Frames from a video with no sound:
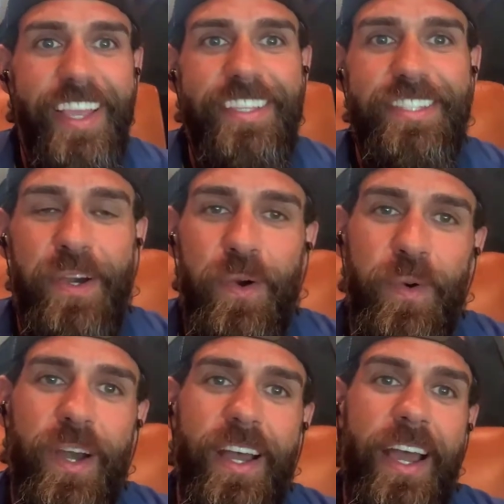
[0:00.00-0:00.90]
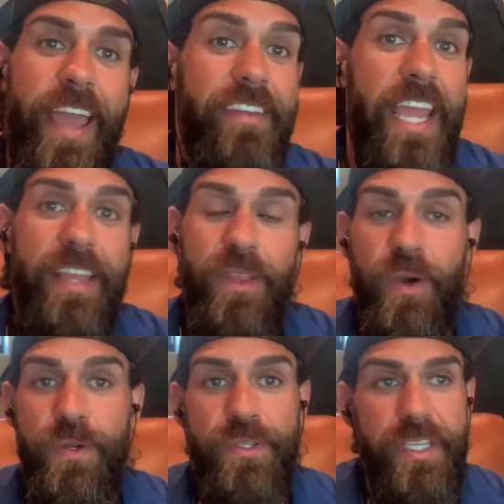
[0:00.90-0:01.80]
So I haven't had
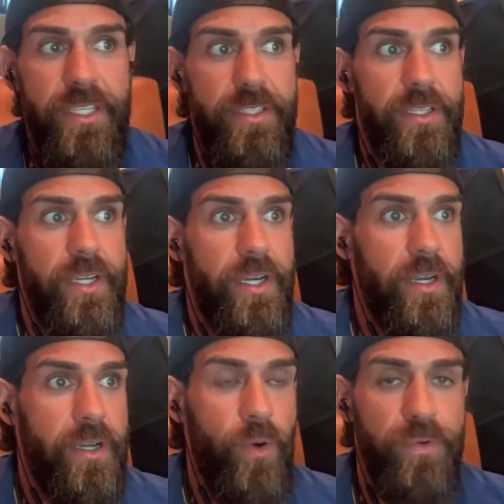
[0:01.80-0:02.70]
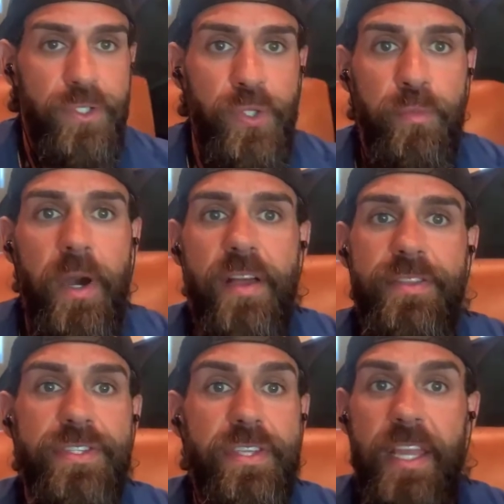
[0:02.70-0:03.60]
those in over 2 months,